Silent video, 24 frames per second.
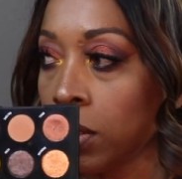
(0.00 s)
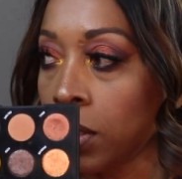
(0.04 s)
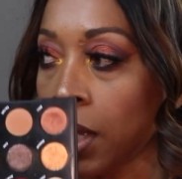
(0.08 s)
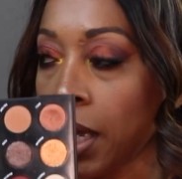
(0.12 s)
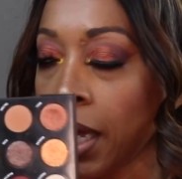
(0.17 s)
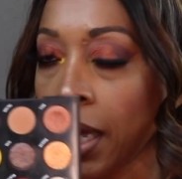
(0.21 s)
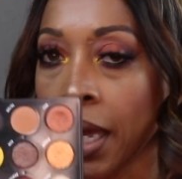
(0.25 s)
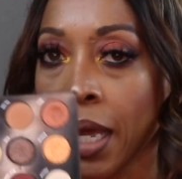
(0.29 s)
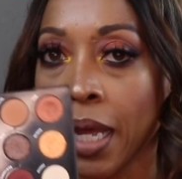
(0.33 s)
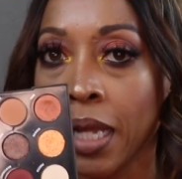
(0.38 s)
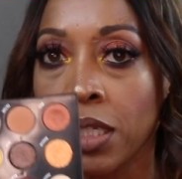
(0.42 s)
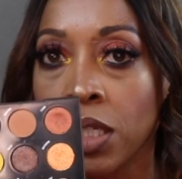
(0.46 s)

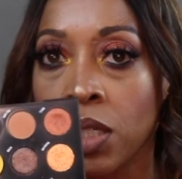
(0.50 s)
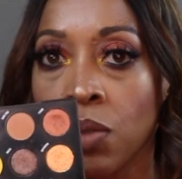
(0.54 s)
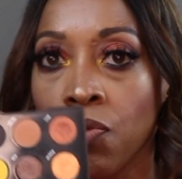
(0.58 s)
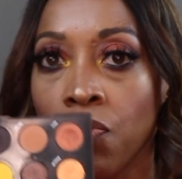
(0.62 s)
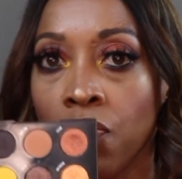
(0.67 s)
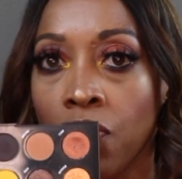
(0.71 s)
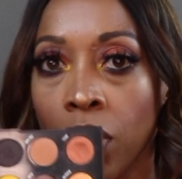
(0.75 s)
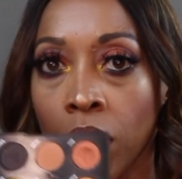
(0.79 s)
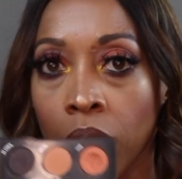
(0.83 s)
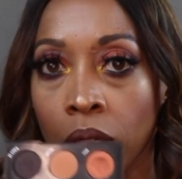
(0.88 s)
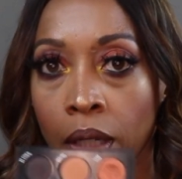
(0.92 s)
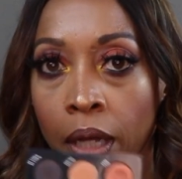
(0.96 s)
I had some
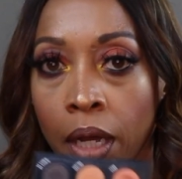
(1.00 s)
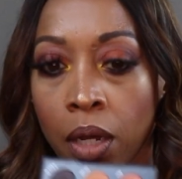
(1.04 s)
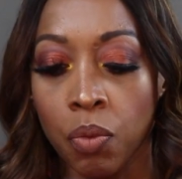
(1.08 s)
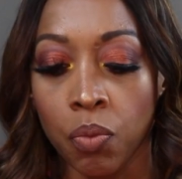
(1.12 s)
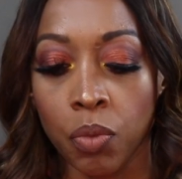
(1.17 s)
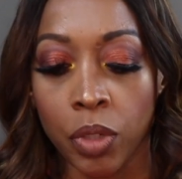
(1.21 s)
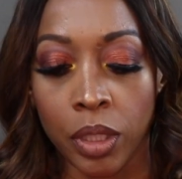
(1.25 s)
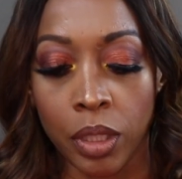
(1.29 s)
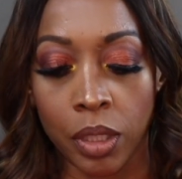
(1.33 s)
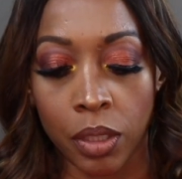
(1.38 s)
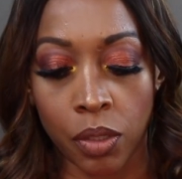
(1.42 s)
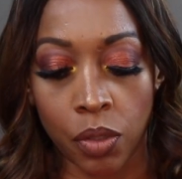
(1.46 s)
fallout
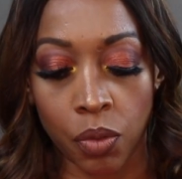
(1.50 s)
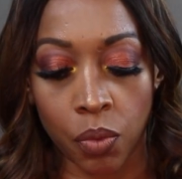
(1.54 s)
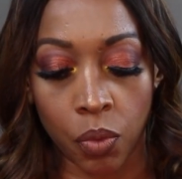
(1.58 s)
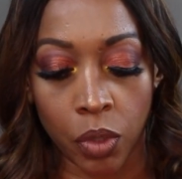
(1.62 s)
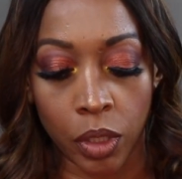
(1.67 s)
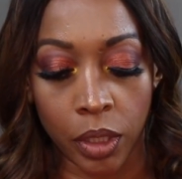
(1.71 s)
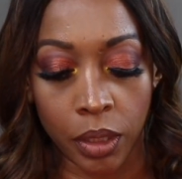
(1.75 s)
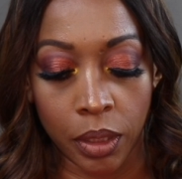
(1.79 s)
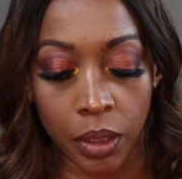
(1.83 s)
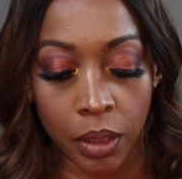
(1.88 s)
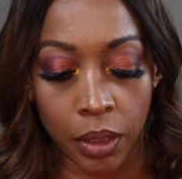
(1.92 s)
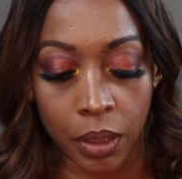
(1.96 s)
with this
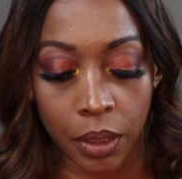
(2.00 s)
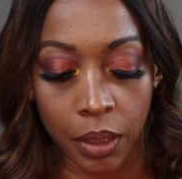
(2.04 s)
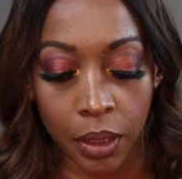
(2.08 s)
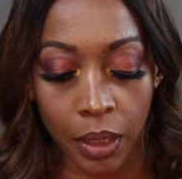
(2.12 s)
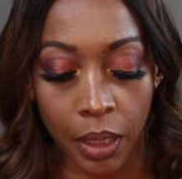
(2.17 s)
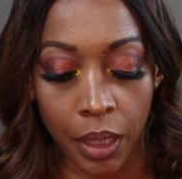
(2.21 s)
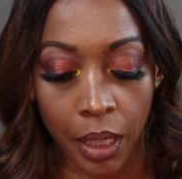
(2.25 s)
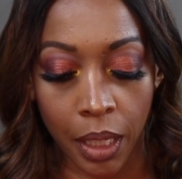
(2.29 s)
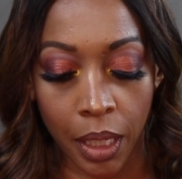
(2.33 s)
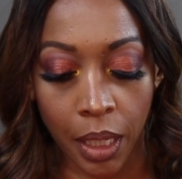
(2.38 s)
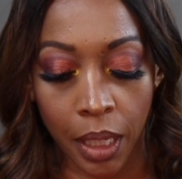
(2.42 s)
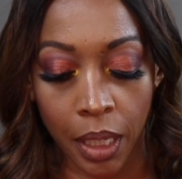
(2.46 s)
one.
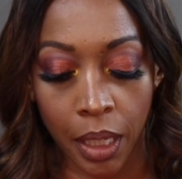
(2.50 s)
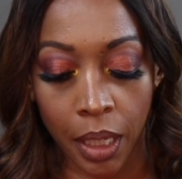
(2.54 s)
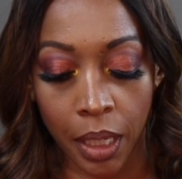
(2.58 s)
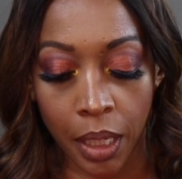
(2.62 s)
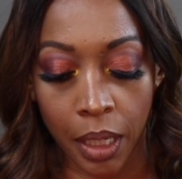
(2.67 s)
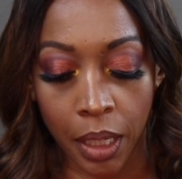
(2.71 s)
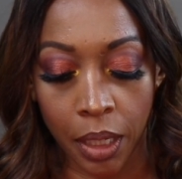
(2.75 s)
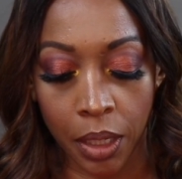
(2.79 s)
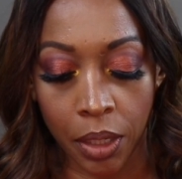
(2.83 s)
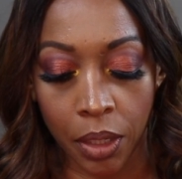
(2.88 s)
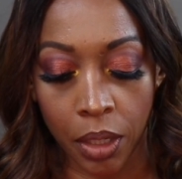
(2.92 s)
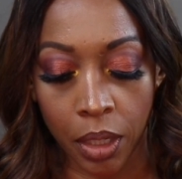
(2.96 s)

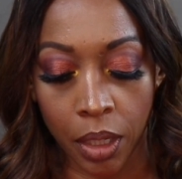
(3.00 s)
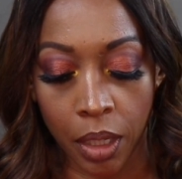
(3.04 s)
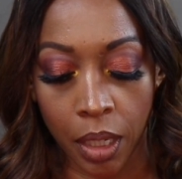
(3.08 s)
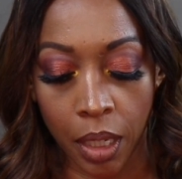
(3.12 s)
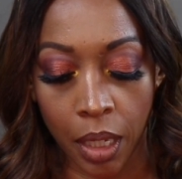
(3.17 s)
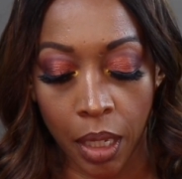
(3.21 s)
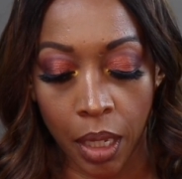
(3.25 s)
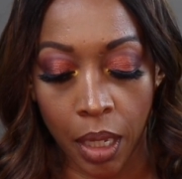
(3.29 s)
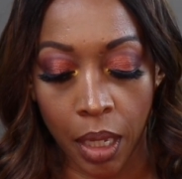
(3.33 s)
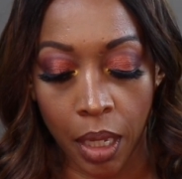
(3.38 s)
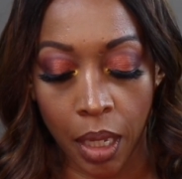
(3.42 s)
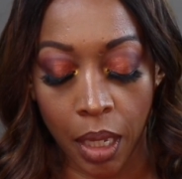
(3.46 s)
And
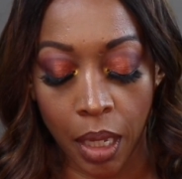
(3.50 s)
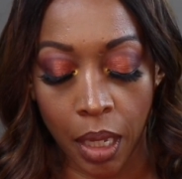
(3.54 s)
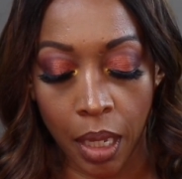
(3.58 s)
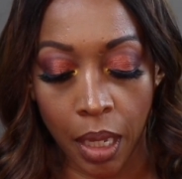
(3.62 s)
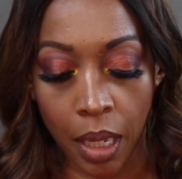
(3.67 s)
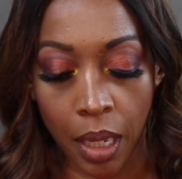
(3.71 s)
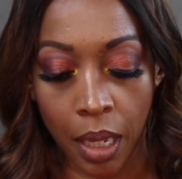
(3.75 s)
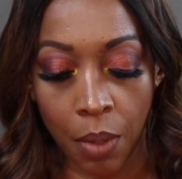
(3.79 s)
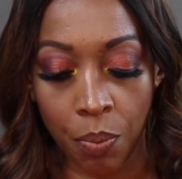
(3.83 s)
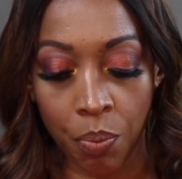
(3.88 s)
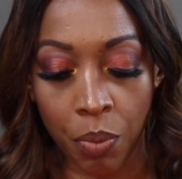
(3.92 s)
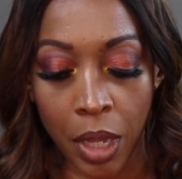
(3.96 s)

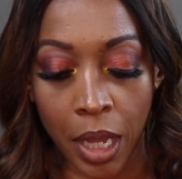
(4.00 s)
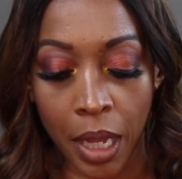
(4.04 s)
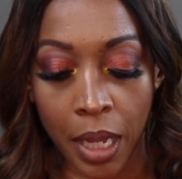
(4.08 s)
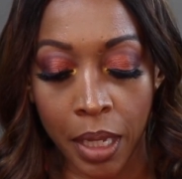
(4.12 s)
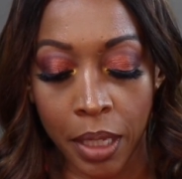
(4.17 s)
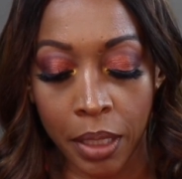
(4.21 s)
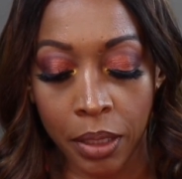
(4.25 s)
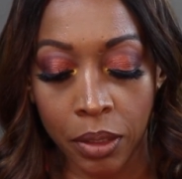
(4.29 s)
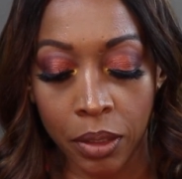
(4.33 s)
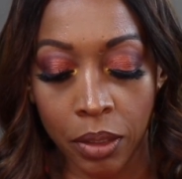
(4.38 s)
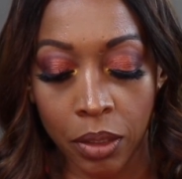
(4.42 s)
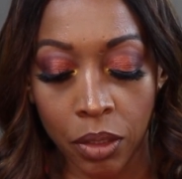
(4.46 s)
I'm
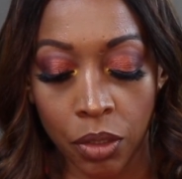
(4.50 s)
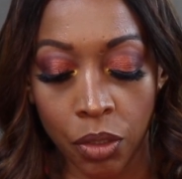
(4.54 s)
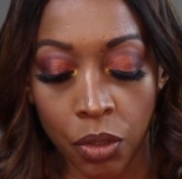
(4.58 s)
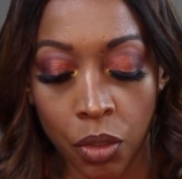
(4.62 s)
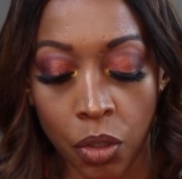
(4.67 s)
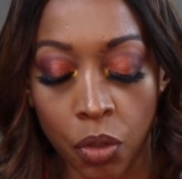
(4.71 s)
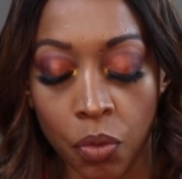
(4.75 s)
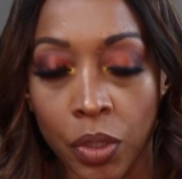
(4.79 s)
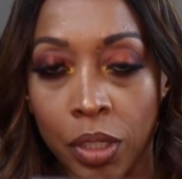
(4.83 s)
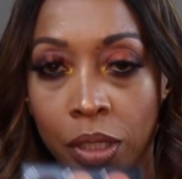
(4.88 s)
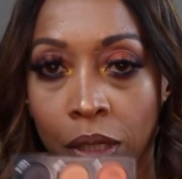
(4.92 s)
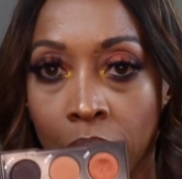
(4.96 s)
not, you
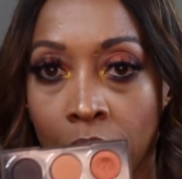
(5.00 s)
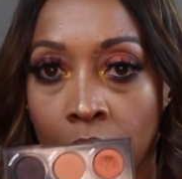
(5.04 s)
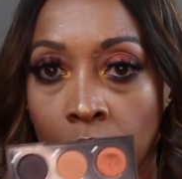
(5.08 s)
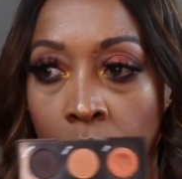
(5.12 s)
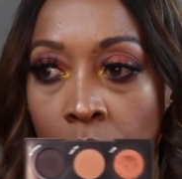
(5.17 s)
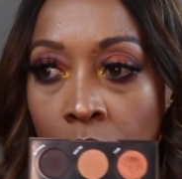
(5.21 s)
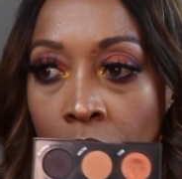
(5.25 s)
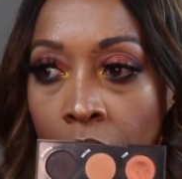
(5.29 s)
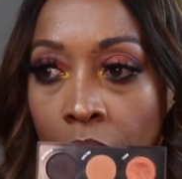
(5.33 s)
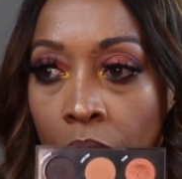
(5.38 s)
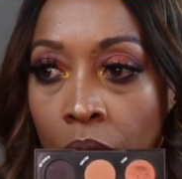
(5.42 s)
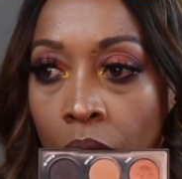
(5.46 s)
know, it
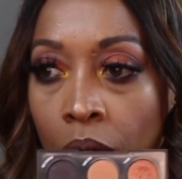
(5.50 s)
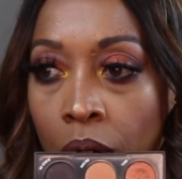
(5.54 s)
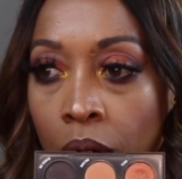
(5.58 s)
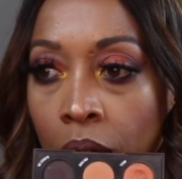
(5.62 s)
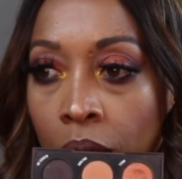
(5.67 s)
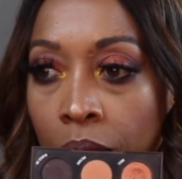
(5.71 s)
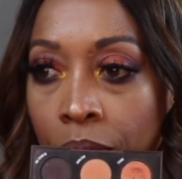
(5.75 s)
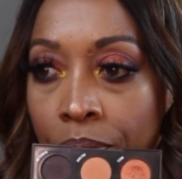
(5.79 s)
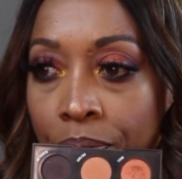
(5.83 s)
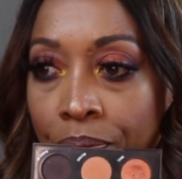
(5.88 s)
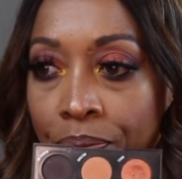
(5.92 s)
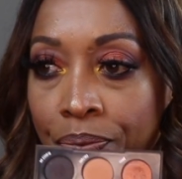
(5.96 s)
seems like
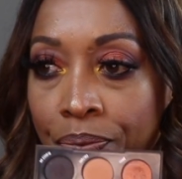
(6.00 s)
I